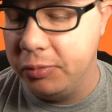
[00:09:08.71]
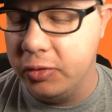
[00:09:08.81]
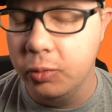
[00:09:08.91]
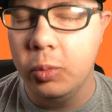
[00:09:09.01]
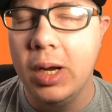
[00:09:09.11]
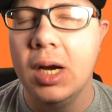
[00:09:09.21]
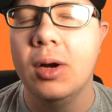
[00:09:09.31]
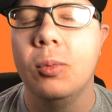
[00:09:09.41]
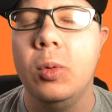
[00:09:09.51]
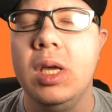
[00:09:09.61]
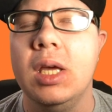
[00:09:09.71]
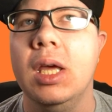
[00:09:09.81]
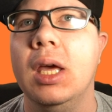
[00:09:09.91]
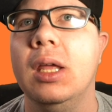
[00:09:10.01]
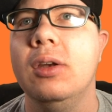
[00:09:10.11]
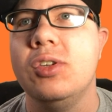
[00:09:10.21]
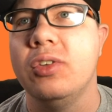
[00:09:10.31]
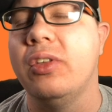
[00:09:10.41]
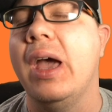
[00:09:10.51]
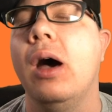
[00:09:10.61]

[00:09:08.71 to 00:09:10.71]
to where we can just